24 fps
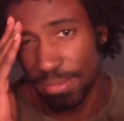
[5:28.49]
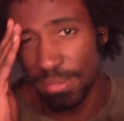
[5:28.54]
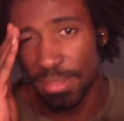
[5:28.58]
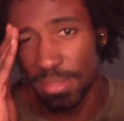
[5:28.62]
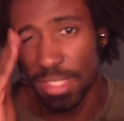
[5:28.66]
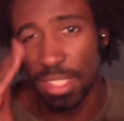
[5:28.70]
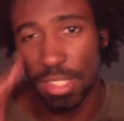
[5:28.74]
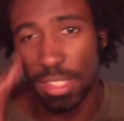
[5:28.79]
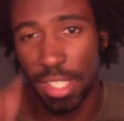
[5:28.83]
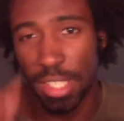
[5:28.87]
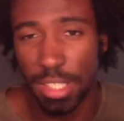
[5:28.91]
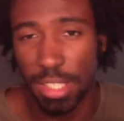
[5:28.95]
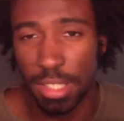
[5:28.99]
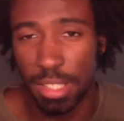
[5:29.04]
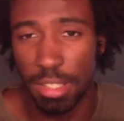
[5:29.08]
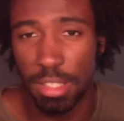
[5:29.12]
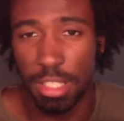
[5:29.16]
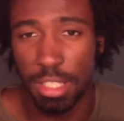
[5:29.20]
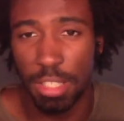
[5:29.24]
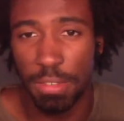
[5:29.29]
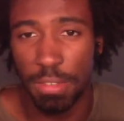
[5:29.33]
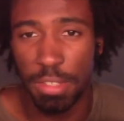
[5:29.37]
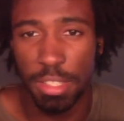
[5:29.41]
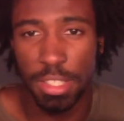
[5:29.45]
All right. So
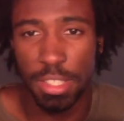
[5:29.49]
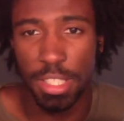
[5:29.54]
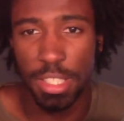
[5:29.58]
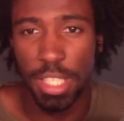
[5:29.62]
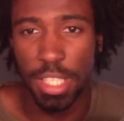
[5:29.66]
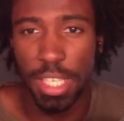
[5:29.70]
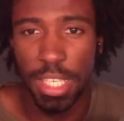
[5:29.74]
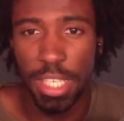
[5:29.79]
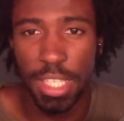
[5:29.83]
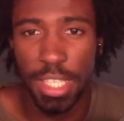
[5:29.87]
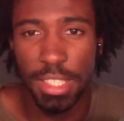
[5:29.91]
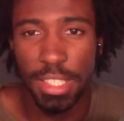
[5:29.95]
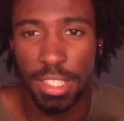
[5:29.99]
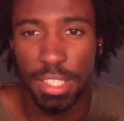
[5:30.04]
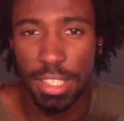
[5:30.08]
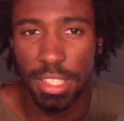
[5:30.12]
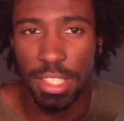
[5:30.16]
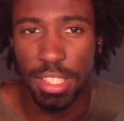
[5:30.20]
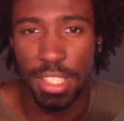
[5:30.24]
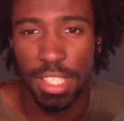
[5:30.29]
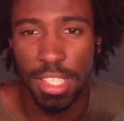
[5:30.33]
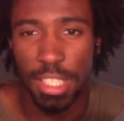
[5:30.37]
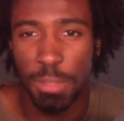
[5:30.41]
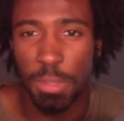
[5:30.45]
this first guy,
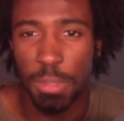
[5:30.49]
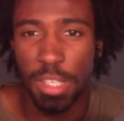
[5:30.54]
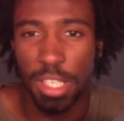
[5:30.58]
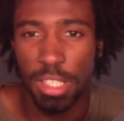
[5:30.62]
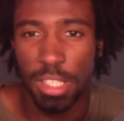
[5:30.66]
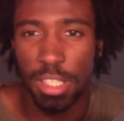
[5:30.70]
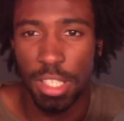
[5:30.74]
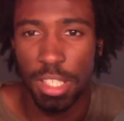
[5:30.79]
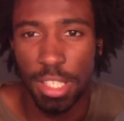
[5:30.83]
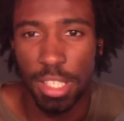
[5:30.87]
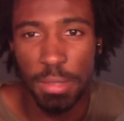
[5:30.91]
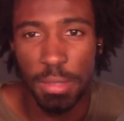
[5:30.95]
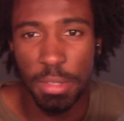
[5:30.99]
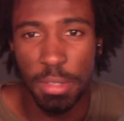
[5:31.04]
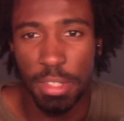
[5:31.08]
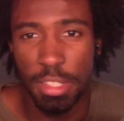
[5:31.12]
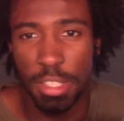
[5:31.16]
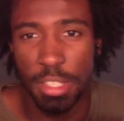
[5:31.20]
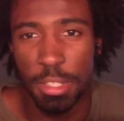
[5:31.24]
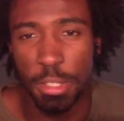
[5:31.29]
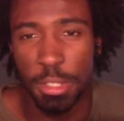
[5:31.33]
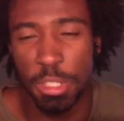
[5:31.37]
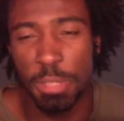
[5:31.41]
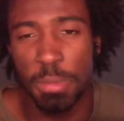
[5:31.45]
he's working hard with this
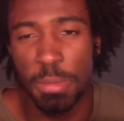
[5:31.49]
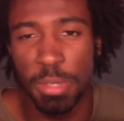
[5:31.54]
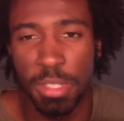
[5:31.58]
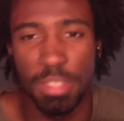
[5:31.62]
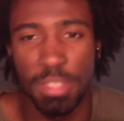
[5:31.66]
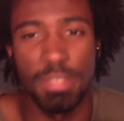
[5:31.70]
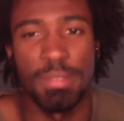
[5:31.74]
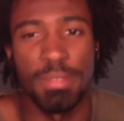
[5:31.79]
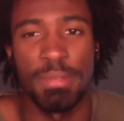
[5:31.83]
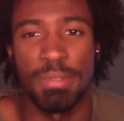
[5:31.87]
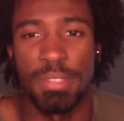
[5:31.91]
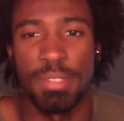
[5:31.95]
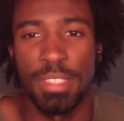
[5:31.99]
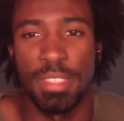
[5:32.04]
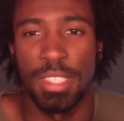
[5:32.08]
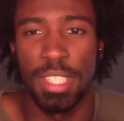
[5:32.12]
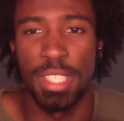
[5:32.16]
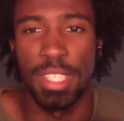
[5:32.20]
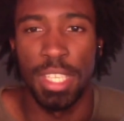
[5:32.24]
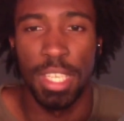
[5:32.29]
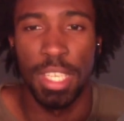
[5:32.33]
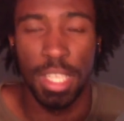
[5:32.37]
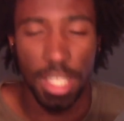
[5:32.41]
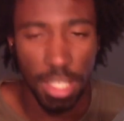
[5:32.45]
little spoon.
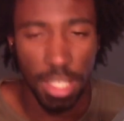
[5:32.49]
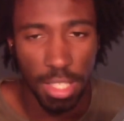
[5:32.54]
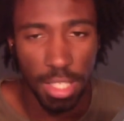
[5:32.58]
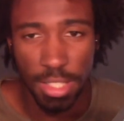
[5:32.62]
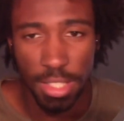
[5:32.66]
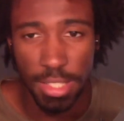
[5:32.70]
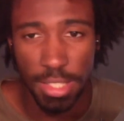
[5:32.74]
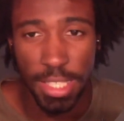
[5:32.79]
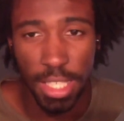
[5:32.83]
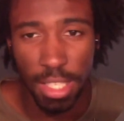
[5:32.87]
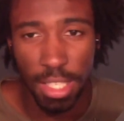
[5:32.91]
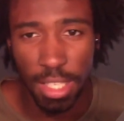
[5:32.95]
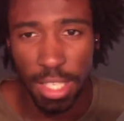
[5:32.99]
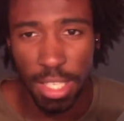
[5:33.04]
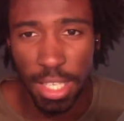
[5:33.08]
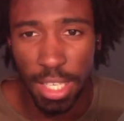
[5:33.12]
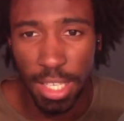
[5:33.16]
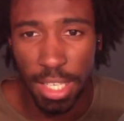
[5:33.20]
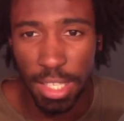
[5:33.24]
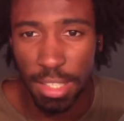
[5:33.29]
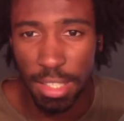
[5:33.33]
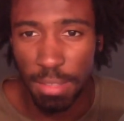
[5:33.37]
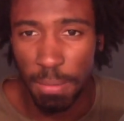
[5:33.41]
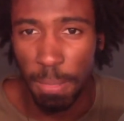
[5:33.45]
Second
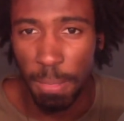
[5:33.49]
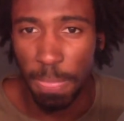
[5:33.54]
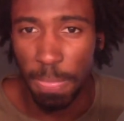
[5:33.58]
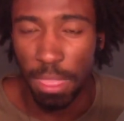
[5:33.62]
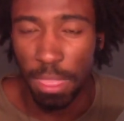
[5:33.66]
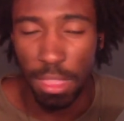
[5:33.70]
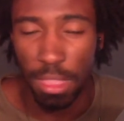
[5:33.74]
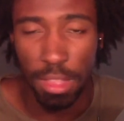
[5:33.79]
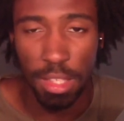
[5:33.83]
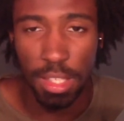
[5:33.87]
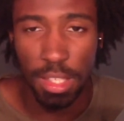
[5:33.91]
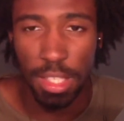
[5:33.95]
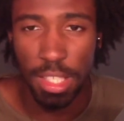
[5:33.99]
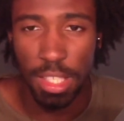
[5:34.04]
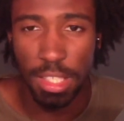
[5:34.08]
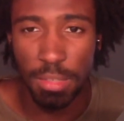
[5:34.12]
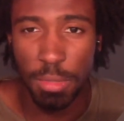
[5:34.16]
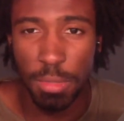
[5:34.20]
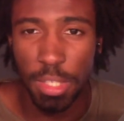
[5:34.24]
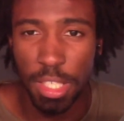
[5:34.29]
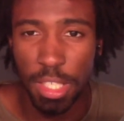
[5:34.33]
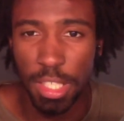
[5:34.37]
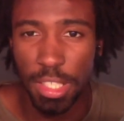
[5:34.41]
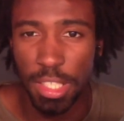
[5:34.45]
guy, he's
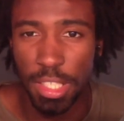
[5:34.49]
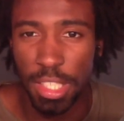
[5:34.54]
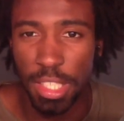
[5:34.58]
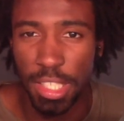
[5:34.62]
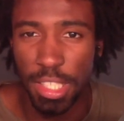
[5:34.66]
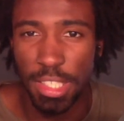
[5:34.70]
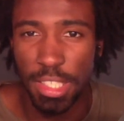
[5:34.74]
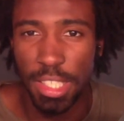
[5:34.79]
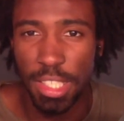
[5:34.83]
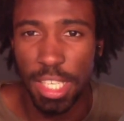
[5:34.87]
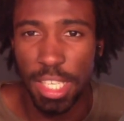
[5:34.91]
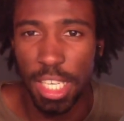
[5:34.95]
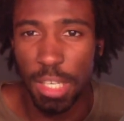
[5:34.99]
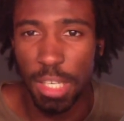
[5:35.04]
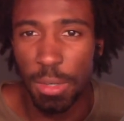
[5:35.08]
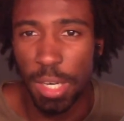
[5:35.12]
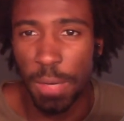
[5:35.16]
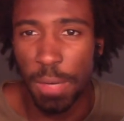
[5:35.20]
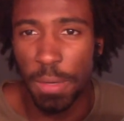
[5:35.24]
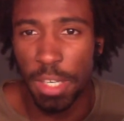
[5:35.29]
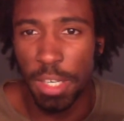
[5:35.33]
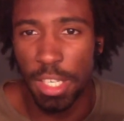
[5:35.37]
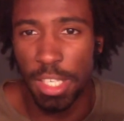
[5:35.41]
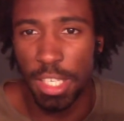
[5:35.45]
working. He's not quite
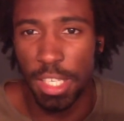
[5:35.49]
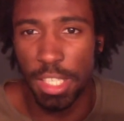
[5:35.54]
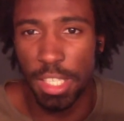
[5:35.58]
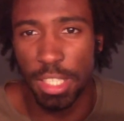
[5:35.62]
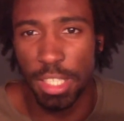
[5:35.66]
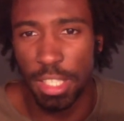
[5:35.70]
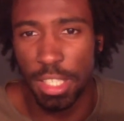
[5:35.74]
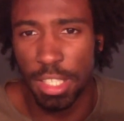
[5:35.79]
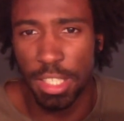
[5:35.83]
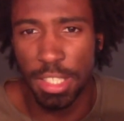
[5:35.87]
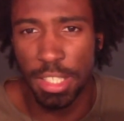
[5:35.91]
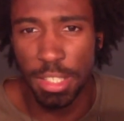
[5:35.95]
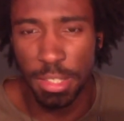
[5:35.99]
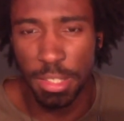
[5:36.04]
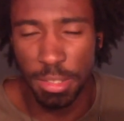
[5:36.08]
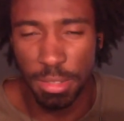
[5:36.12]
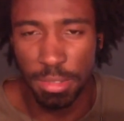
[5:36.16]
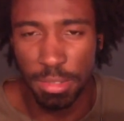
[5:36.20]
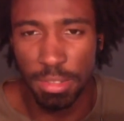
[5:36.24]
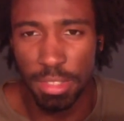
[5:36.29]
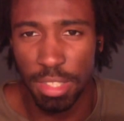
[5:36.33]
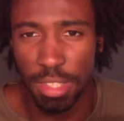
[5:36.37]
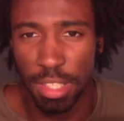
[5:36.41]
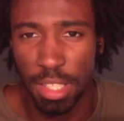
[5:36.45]
working as hard
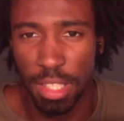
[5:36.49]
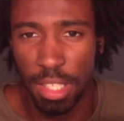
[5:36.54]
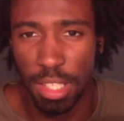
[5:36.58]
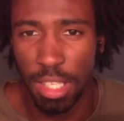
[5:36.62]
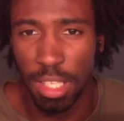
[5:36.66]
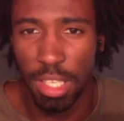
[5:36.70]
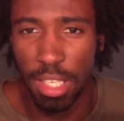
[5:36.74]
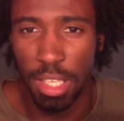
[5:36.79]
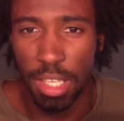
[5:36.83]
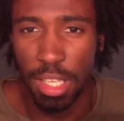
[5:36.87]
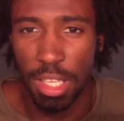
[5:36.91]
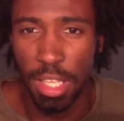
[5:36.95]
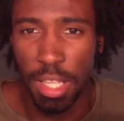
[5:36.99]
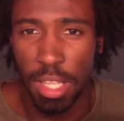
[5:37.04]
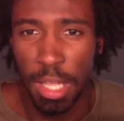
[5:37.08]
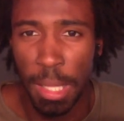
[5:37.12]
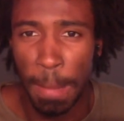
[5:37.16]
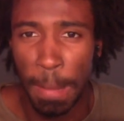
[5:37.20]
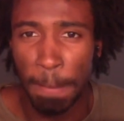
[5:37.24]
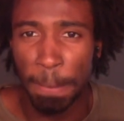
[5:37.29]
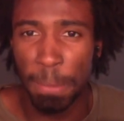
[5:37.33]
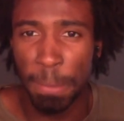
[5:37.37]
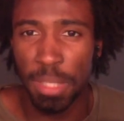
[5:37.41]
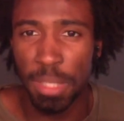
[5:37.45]

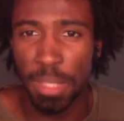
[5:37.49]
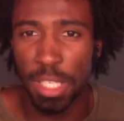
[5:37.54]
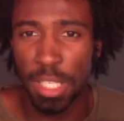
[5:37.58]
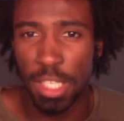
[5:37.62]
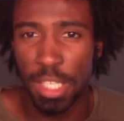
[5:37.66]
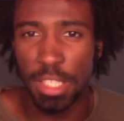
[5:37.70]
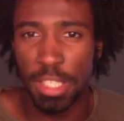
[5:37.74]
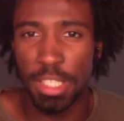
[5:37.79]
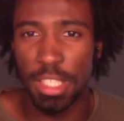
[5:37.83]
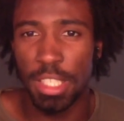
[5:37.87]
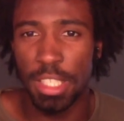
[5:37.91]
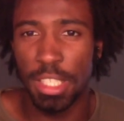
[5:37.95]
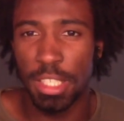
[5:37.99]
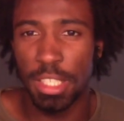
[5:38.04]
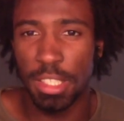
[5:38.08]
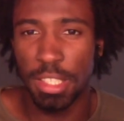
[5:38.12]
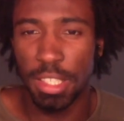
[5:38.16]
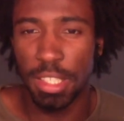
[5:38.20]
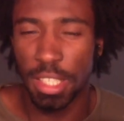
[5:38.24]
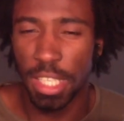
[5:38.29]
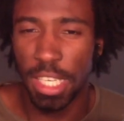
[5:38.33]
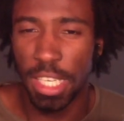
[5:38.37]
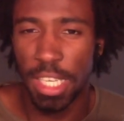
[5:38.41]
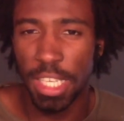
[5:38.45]
because you know
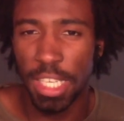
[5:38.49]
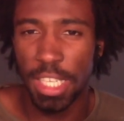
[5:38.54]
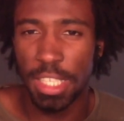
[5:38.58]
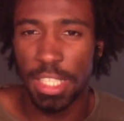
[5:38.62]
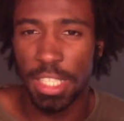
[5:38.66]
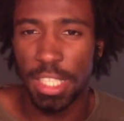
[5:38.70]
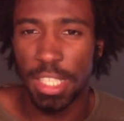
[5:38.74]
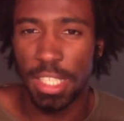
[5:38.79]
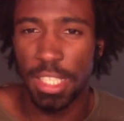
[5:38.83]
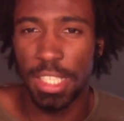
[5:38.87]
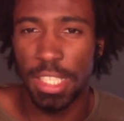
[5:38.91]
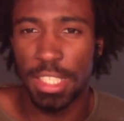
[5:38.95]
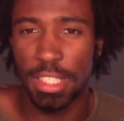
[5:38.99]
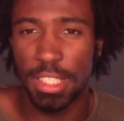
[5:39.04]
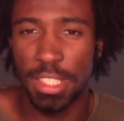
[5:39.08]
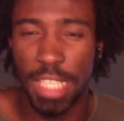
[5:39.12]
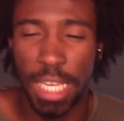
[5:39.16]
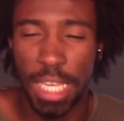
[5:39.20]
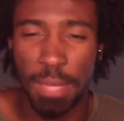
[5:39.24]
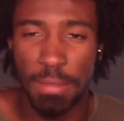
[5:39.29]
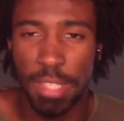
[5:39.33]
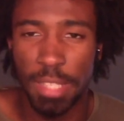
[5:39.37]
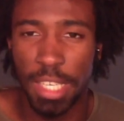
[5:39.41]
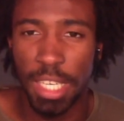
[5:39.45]
I guess he's at the
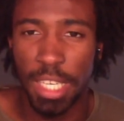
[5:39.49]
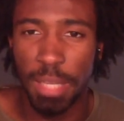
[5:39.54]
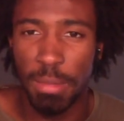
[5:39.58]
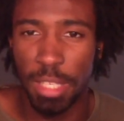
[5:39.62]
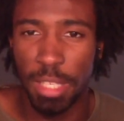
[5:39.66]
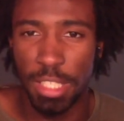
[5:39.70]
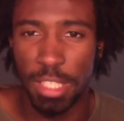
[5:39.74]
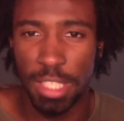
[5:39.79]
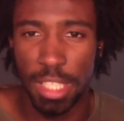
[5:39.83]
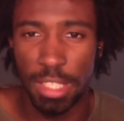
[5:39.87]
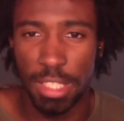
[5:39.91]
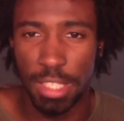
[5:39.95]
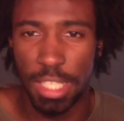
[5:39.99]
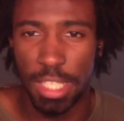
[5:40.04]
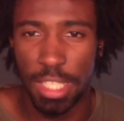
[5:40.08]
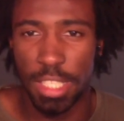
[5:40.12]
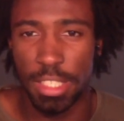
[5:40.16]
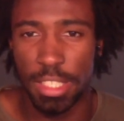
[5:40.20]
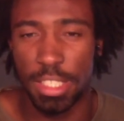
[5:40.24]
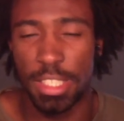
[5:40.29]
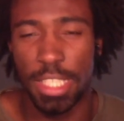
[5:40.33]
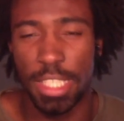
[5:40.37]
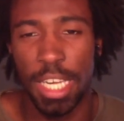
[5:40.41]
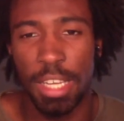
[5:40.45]
same time he sees it as
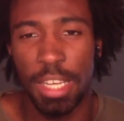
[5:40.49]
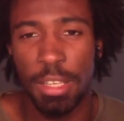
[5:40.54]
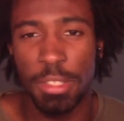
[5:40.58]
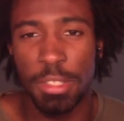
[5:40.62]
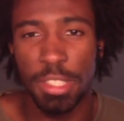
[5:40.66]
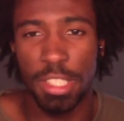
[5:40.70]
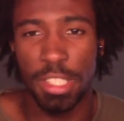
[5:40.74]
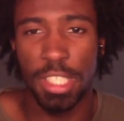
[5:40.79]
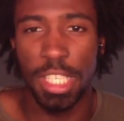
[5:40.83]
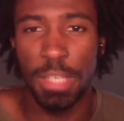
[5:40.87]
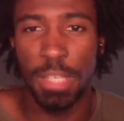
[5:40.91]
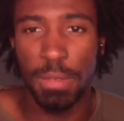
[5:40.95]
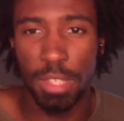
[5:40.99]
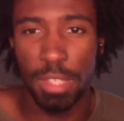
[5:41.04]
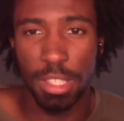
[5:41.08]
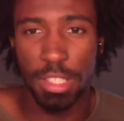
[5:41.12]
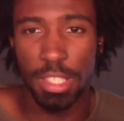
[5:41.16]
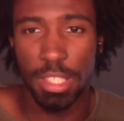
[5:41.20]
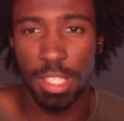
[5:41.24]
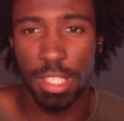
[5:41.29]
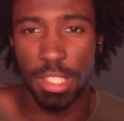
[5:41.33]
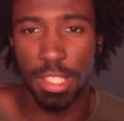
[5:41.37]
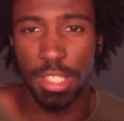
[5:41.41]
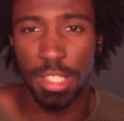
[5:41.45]
a challenge and he wants
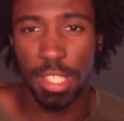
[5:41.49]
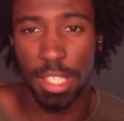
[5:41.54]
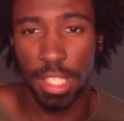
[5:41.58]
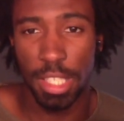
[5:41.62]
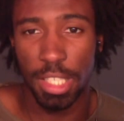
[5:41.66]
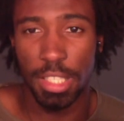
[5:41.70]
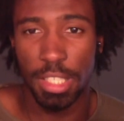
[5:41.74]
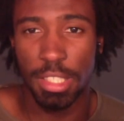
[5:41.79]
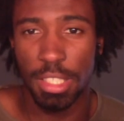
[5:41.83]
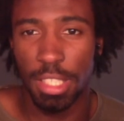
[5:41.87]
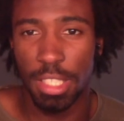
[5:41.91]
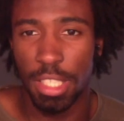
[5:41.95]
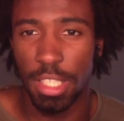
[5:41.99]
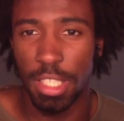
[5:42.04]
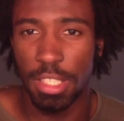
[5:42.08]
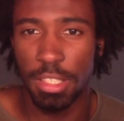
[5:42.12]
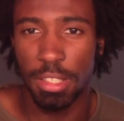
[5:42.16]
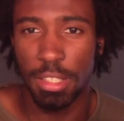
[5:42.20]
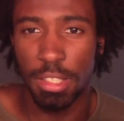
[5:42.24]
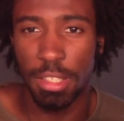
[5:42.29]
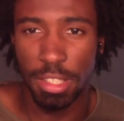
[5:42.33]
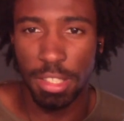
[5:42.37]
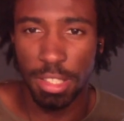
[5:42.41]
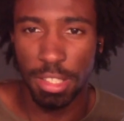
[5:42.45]
to dig his his
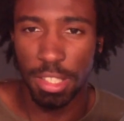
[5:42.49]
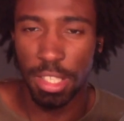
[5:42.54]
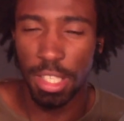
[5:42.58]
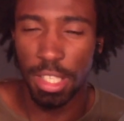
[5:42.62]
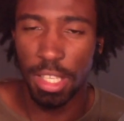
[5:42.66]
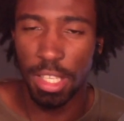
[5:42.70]
hole.